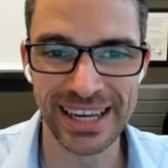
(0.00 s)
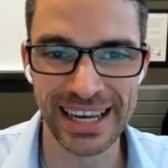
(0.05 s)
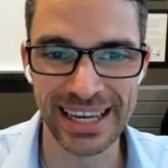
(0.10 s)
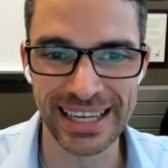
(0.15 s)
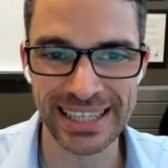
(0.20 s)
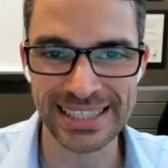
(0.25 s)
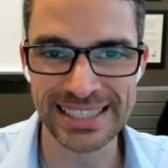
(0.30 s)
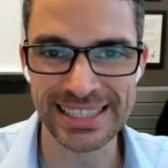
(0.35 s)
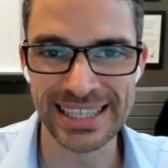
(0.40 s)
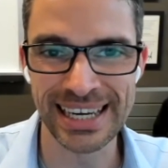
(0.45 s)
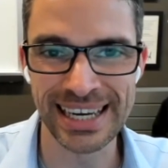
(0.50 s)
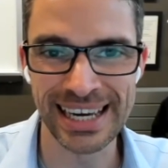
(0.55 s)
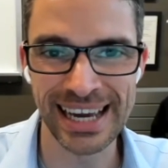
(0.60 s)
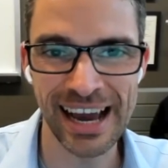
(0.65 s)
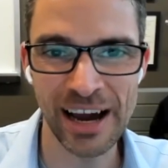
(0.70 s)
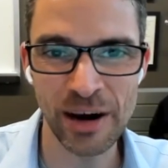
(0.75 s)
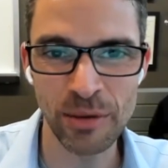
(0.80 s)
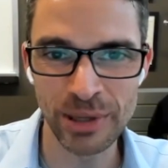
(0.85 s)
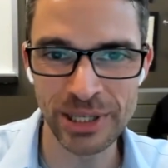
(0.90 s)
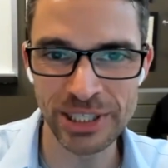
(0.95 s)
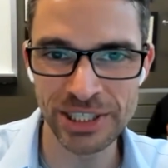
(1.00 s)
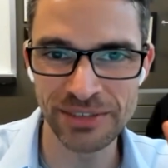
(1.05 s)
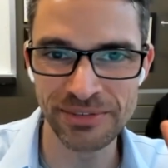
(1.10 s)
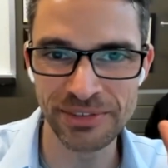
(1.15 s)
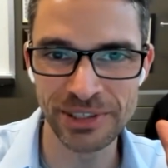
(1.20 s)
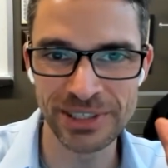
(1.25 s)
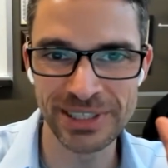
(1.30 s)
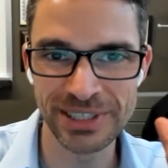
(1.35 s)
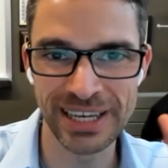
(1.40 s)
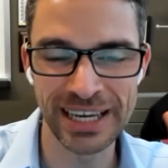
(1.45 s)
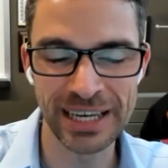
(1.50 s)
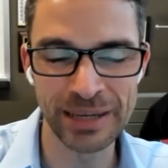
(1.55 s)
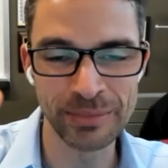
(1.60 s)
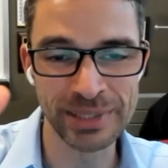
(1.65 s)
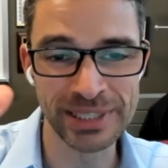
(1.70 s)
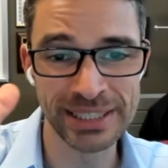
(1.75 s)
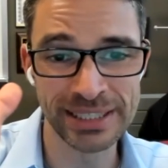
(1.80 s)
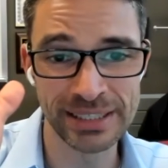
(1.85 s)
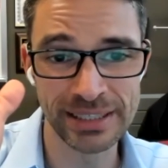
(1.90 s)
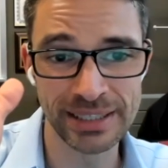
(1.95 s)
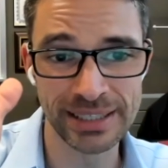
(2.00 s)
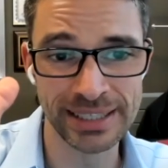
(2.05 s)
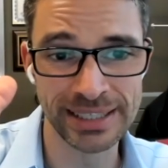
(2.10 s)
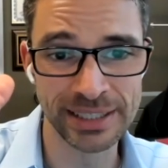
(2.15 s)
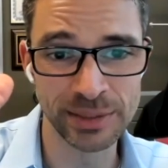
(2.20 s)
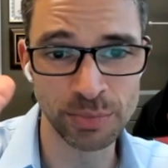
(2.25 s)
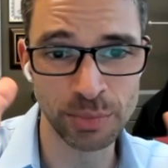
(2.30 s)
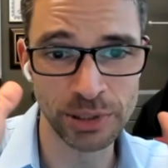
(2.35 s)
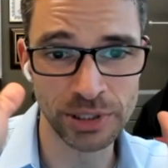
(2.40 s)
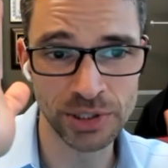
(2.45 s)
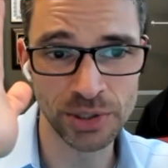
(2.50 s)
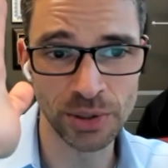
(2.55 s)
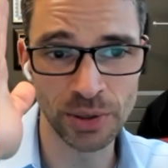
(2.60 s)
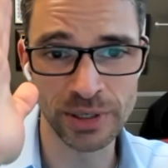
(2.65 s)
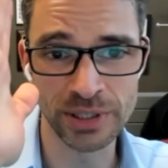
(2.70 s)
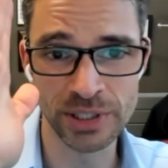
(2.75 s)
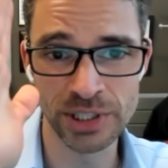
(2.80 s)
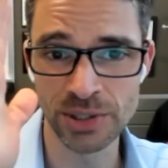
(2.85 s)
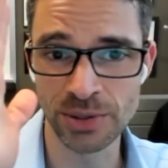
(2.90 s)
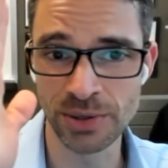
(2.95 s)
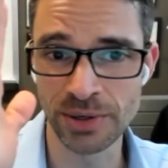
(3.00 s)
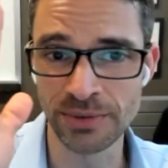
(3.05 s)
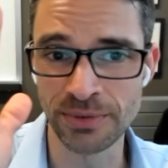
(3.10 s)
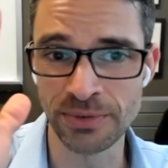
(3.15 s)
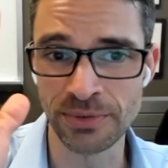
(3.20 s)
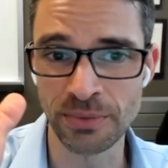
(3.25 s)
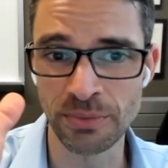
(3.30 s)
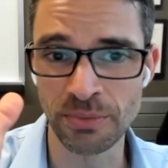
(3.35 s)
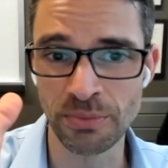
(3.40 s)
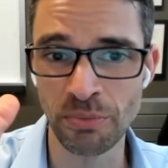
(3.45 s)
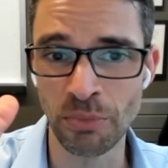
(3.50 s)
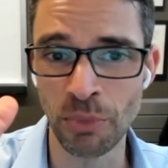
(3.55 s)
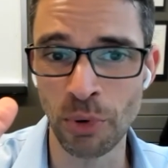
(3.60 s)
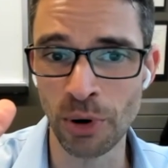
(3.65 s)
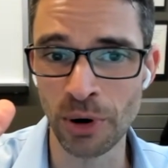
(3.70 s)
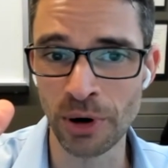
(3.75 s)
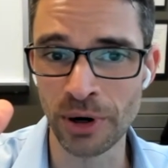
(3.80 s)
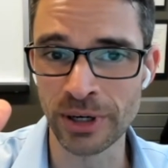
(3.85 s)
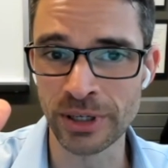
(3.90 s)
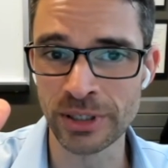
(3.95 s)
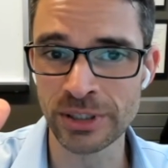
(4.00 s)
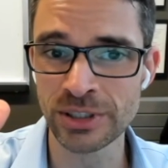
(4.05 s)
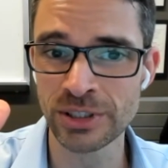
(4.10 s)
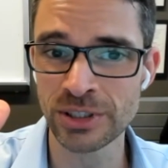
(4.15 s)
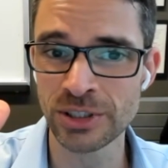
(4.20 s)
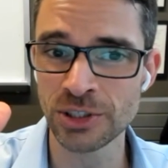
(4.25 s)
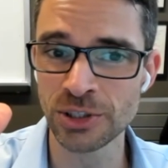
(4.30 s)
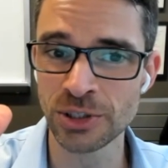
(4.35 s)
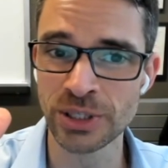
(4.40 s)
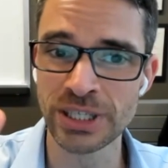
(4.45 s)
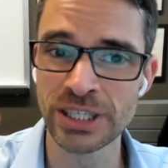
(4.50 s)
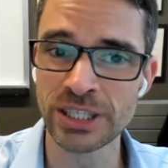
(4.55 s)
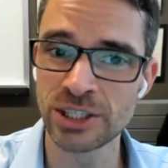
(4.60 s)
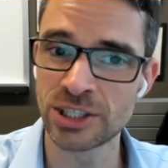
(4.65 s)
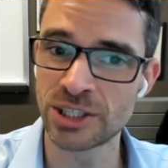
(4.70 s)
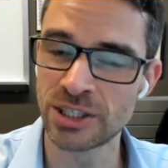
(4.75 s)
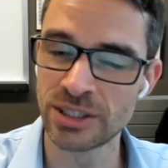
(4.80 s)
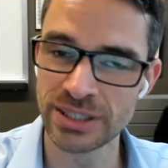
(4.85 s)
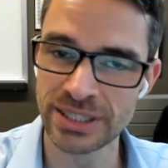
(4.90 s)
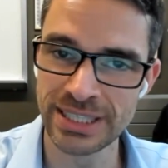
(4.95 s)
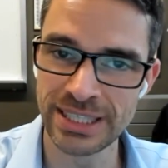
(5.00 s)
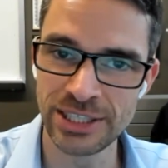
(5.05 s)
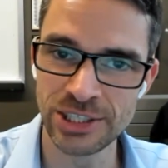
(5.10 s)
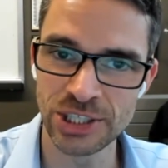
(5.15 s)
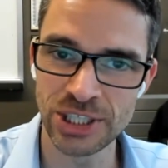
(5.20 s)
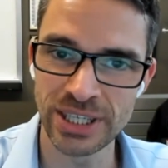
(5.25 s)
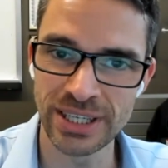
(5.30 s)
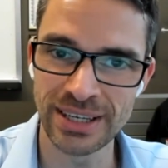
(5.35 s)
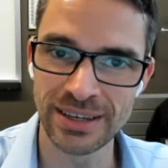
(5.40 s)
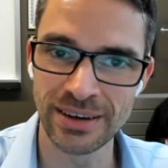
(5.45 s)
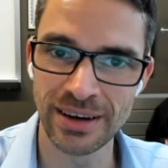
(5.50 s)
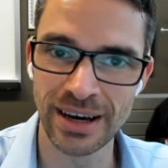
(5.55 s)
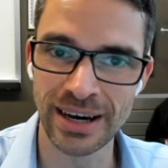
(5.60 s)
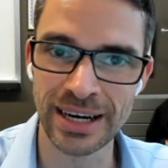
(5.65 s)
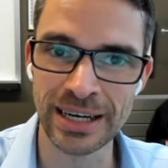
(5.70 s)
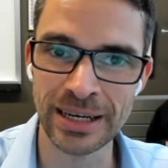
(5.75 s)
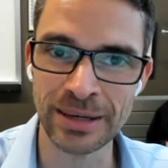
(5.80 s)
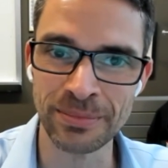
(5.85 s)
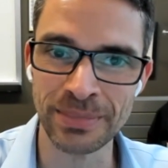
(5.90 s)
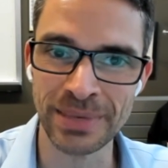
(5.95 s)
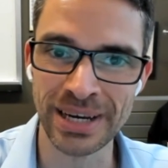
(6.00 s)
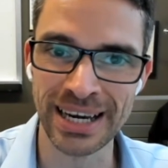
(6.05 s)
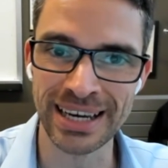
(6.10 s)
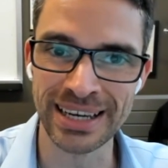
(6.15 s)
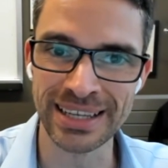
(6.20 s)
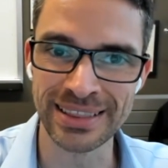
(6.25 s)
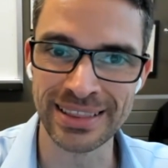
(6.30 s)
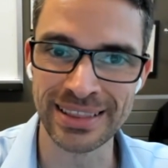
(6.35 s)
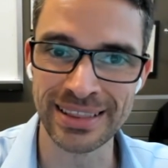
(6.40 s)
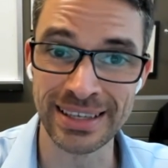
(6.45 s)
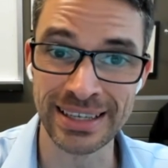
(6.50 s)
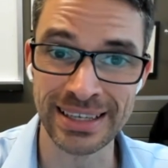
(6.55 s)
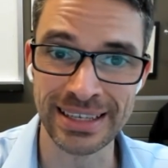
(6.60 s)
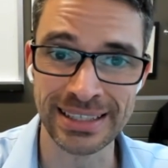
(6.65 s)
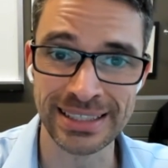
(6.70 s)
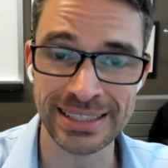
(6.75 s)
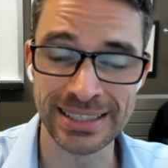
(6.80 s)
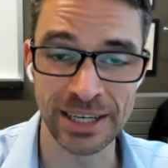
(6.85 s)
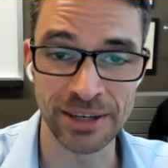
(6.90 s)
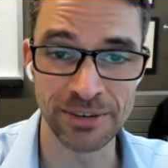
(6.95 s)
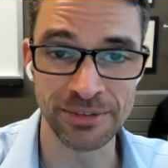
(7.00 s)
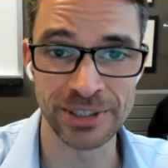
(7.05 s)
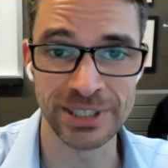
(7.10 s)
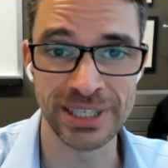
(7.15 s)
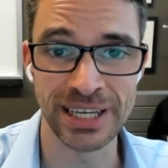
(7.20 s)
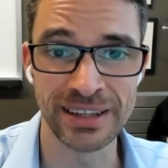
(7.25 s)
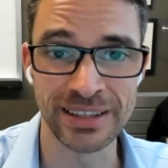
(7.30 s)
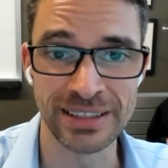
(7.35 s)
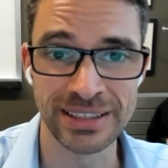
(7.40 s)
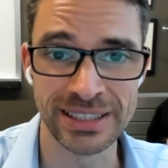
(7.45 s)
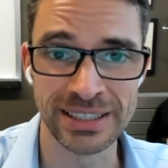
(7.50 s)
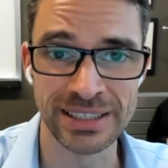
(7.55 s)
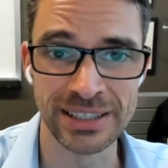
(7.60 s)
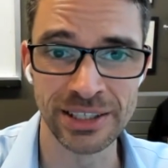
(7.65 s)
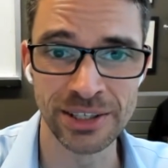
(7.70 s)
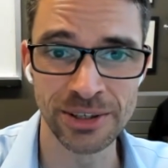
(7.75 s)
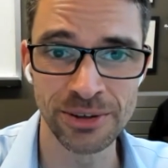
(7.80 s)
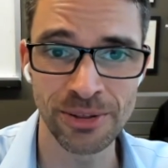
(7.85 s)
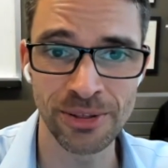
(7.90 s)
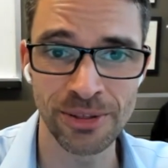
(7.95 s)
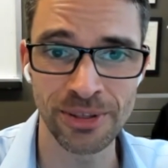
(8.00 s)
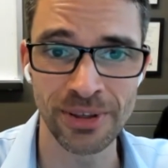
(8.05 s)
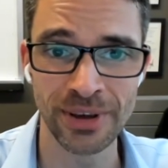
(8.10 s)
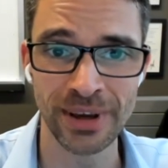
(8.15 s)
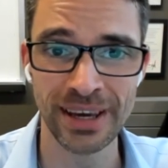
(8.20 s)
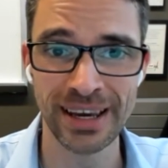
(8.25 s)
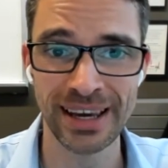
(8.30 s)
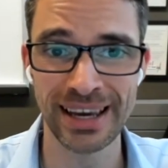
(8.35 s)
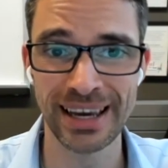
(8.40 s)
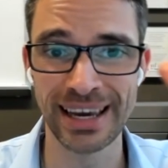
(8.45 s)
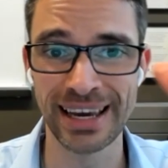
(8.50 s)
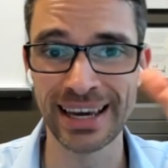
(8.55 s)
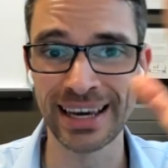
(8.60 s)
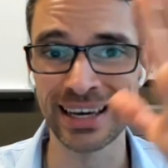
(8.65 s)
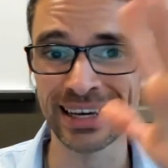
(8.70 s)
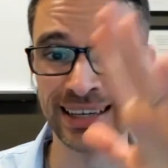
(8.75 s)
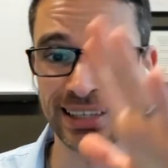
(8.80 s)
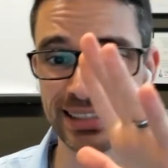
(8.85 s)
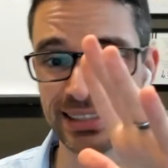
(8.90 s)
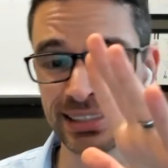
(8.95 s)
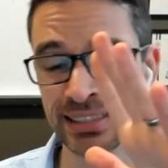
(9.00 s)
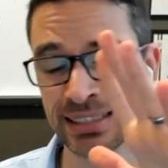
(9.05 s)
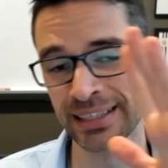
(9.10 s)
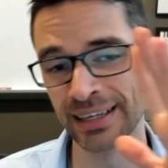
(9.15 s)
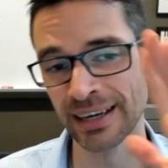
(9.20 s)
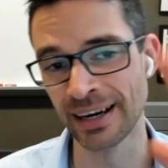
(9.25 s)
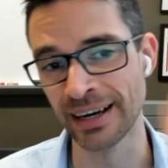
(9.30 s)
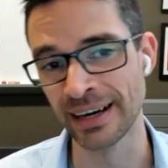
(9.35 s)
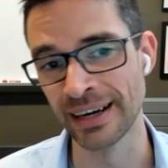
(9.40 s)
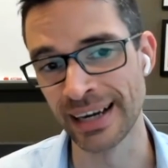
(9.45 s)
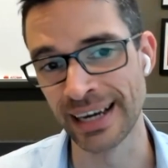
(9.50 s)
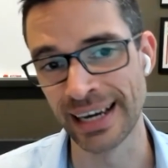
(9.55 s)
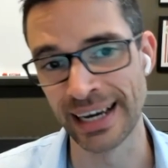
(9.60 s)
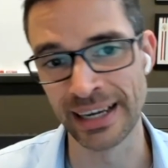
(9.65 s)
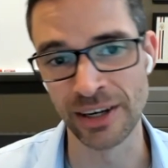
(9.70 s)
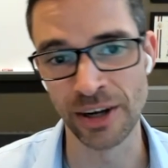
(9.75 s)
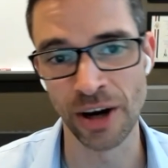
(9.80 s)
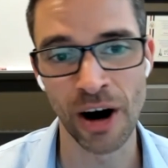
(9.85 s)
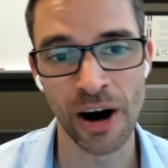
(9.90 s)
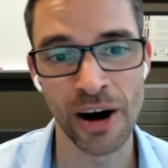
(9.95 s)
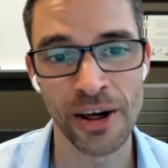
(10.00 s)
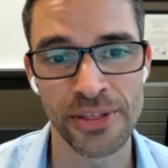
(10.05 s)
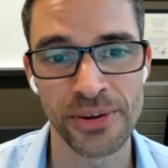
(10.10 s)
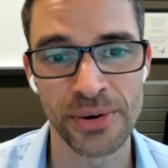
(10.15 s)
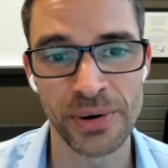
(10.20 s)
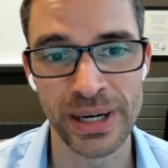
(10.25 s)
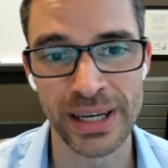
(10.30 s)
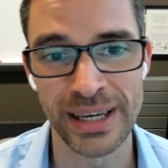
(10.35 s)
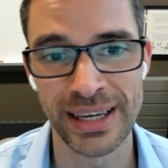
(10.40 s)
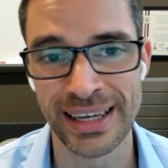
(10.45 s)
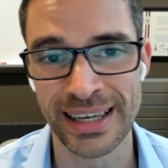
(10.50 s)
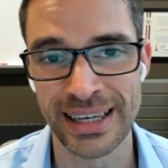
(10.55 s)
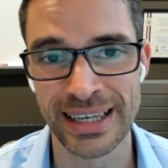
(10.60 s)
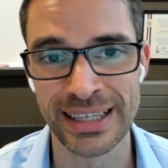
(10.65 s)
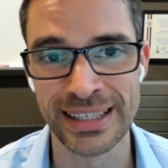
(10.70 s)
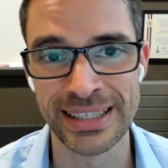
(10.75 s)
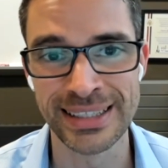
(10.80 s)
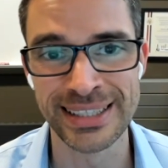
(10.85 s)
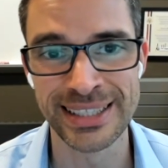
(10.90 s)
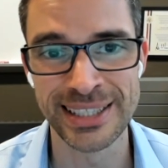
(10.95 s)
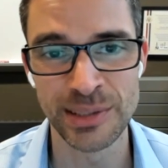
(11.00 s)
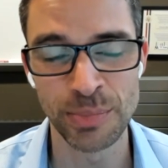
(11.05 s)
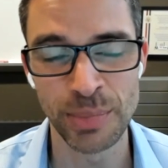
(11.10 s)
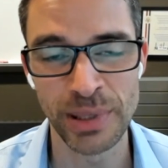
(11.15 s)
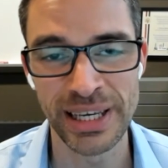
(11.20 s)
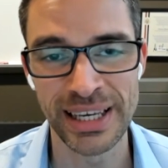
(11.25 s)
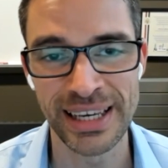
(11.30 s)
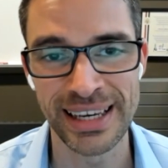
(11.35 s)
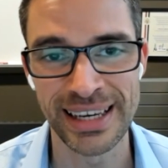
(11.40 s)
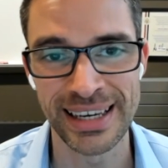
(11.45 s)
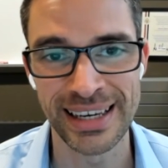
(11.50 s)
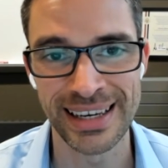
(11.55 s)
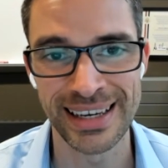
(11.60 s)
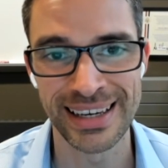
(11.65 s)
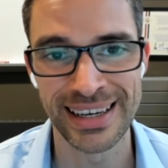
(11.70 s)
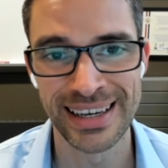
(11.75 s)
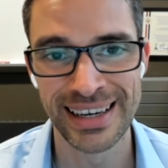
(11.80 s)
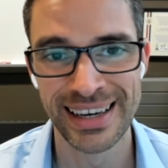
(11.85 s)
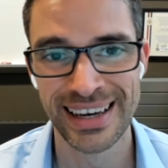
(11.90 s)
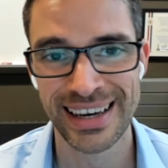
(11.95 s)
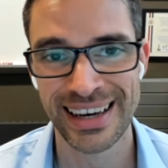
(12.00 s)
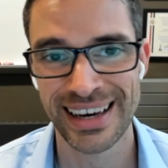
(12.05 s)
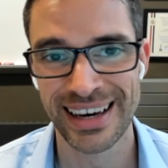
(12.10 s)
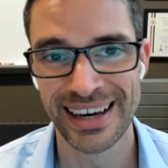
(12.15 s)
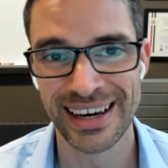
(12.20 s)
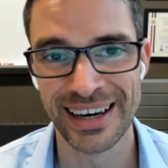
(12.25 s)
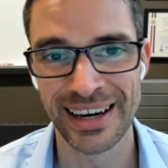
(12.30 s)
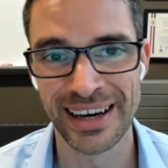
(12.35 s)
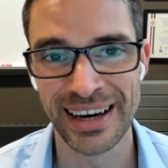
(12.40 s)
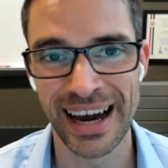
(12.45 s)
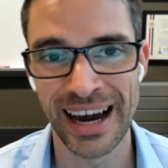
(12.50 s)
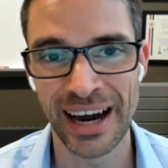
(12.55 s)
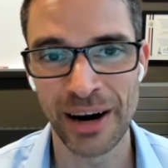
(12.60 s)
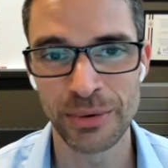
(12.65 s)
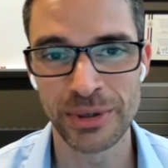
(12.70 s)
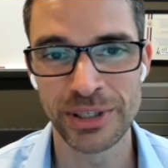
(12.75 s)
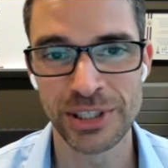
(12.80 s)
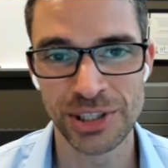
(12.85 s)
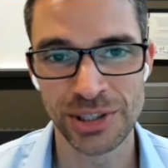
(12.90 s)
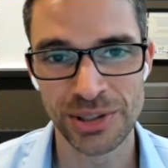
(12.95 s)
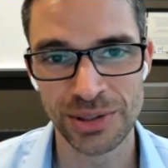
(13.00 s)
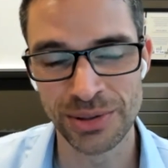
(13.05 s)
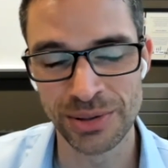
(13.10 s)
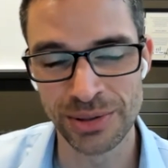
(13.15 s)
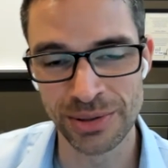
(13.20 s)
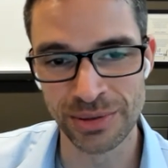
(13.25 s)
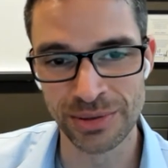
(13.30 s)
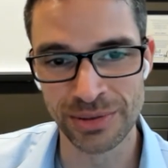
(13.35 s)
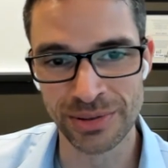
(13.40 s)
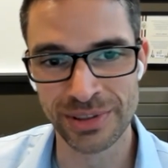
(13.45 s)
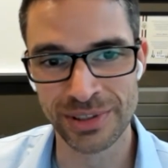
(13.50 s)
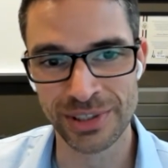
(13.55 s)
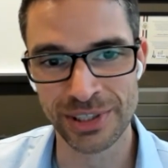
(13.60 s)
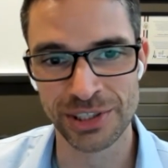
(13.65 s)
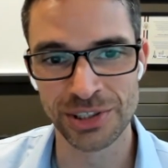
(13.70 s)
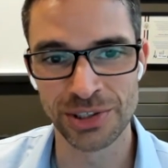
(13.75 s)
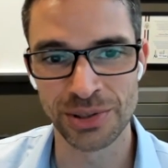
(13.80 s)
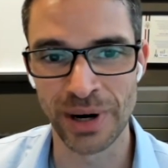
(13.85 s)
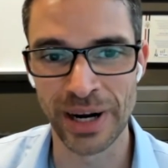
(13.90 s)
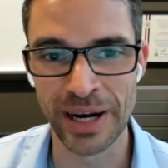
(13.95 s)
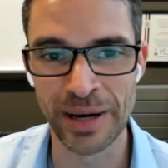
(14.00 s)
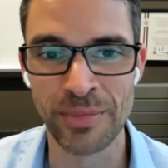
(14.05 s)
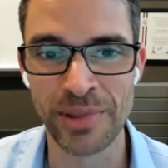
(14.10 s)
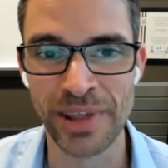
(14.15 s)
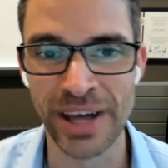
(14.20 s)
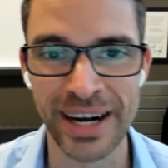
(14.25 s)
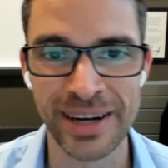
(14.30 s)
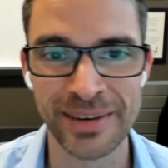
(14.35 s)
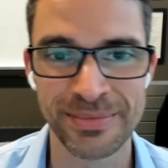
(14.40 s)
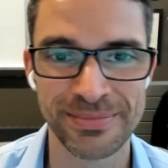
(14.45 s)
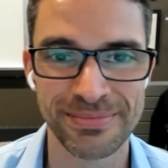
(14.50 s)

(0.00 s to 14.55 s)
and say how much of your time is put towards sort of more traditional teaching at the Center for Talented Youth and authoring and speaking, how would you describe that?